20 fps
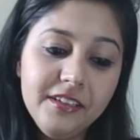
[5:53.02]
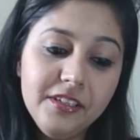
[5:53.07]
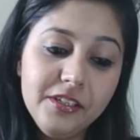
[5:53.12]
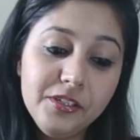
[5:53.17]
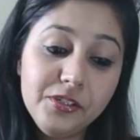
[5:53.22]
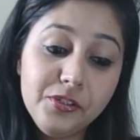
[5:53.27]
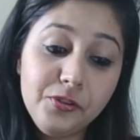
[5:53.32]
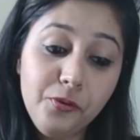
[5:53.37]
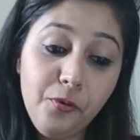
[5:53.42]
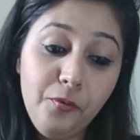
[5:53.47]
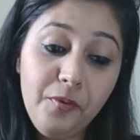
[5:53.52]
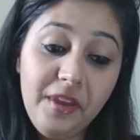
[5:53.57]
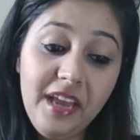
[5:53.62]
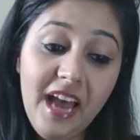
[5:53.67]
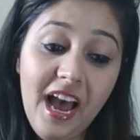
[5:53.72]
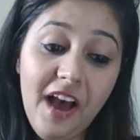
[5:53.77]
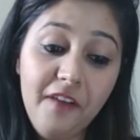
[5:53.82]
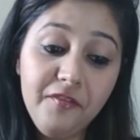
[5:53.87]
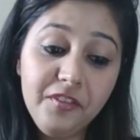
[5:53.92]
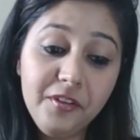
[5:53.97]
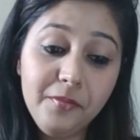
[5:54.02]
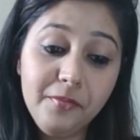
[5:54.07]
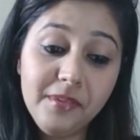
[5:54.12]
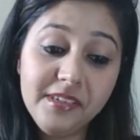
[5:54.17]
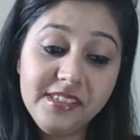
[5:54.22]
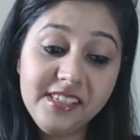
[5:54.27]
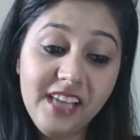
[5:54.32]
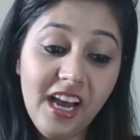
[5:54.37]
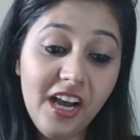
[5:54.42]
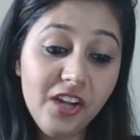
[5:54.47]
So we have the
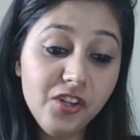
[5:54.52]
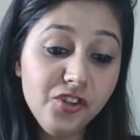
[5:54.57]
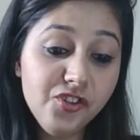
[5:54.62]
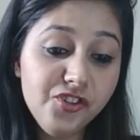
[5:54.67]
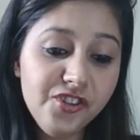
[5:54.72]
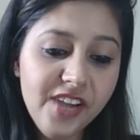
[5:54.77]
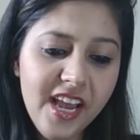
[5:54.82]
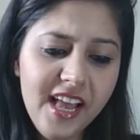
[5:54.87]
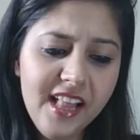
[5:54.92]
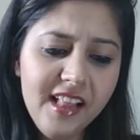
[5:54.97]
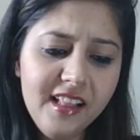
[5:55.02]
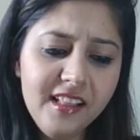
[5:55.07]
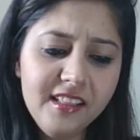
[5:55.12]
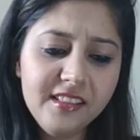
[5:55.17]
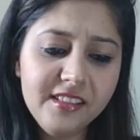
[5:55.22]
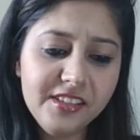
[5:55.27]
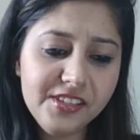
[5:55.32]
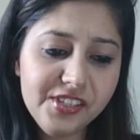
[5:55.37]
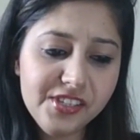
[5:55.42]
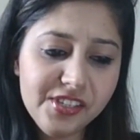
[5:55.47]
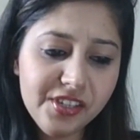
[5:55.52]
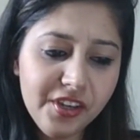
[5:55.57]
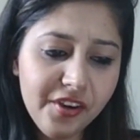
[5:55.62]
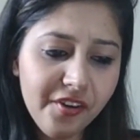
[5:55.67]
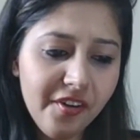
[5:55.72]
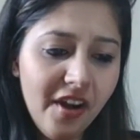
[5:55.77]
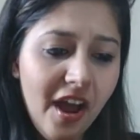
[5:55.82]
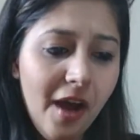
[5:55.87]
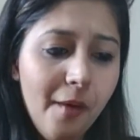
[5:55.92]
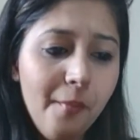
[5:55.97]
massage gel, the
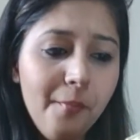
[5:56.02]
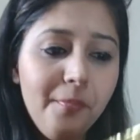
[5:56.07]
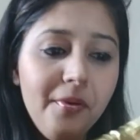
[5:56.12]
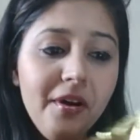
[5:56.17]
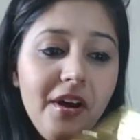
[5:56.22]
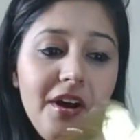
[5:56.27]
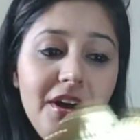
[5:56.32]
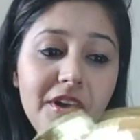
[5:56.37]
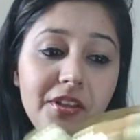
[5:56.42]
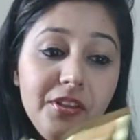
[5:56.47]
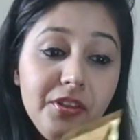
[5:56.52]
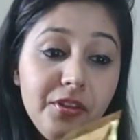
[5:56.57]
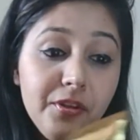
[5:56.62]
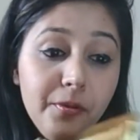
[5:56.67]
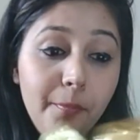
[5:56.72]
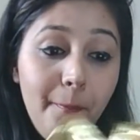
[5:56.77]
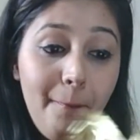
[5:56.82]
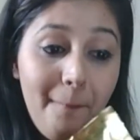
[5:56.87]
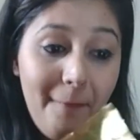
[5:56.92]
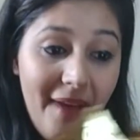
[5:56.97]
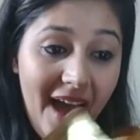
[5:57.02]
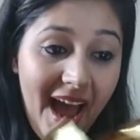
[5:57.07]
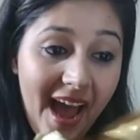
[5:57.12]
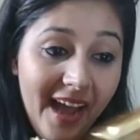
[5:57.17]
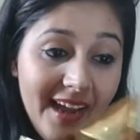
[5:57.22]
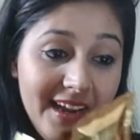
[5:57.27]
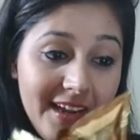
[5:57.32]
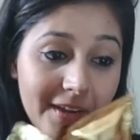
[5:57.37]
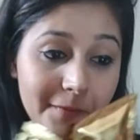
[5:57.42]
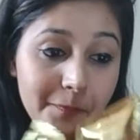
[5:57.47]
scrub, the
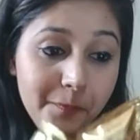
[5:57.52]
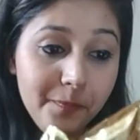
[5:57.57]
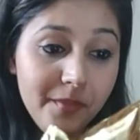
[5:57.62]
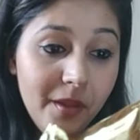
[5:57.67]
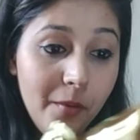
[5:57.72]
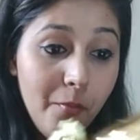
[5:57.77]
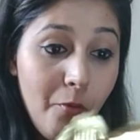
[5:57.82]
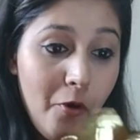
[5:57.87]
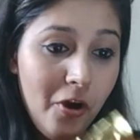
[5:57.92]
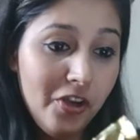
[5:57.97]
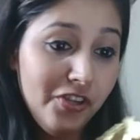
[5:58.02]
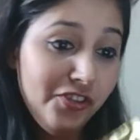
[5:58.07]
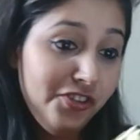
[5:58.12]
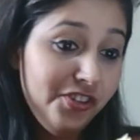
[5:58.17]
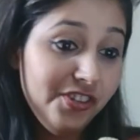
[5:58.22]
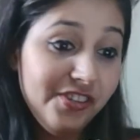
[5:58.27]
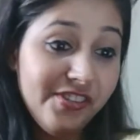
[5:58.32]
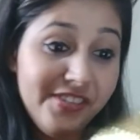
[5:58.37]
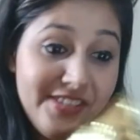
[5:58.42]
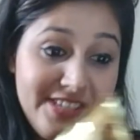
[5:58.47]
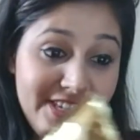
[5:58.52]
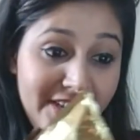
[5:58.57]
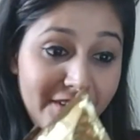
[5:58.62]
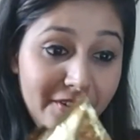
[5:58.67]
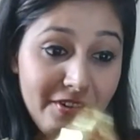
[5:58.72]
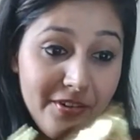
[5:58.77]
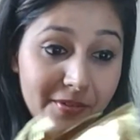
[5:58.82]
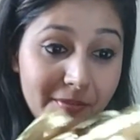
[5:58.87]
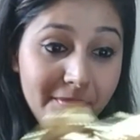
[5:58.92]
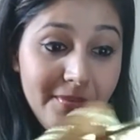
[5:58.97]
pack, moisture
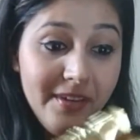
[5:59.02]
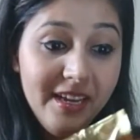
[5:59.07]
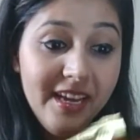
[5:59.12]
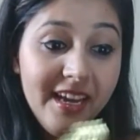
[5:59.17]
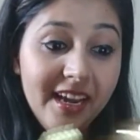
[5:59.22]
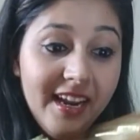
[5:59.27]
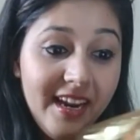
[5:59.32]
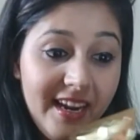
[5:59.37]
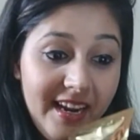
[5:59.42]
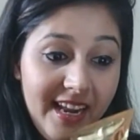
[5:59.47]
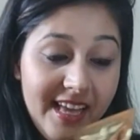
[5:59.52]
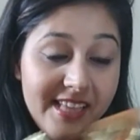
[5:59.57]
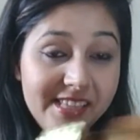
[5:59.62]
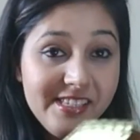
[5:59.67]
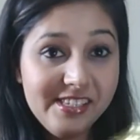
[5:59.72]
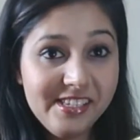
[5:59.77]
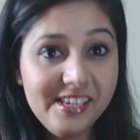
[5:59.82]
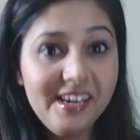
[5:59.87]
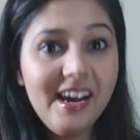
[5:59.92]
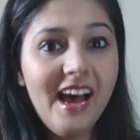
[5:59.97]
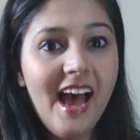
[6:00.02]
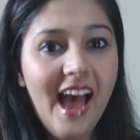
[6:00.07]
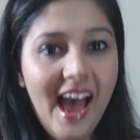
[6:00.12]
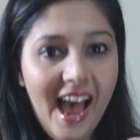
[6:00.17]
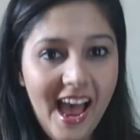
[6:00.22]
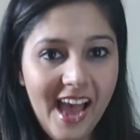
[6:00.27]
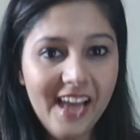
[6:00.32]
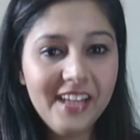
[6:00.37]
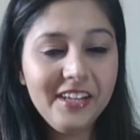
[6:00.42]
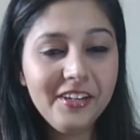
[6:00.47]
serum, cleanser
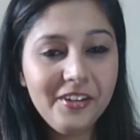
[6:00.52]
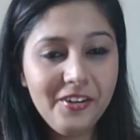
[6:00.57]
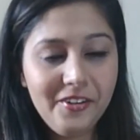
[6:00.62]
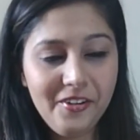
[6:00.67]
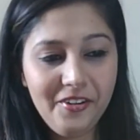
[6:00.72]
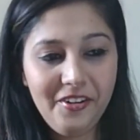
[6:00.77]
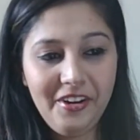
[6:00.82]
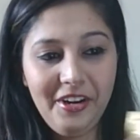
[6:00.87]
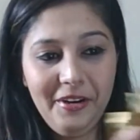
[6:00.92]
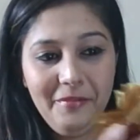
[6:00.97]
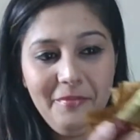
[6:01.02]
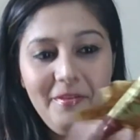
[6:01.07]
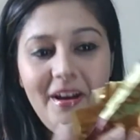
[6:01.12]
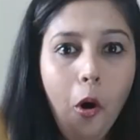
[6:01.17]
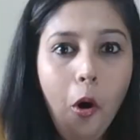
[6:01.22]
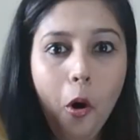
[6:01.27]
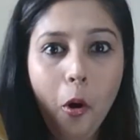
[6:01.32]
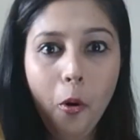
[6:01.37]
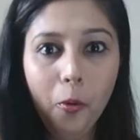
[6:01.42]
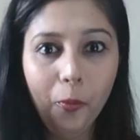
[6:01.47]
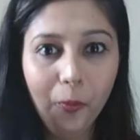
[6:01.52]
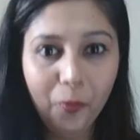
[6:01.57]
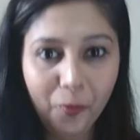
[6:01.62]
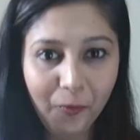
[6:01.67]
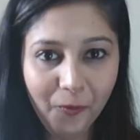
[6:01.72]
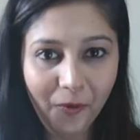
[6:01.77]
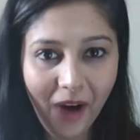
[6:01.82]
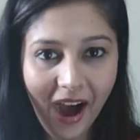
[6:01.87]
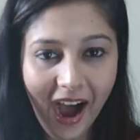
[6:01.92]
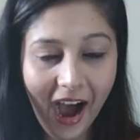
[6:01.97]
and cream.
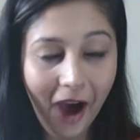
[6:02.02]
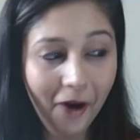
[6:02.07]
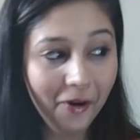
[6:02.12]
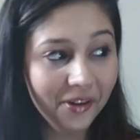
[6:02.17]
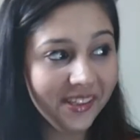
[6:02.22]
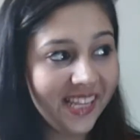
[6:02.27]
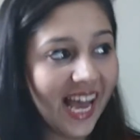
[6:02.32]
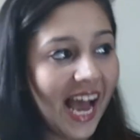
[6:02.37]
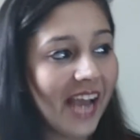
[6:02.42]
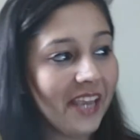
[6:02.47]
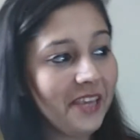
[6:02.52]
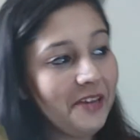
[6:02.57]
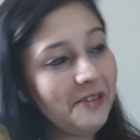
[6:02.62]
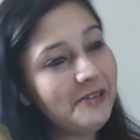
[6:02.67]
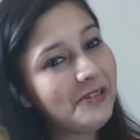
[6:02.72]
Wow, thank you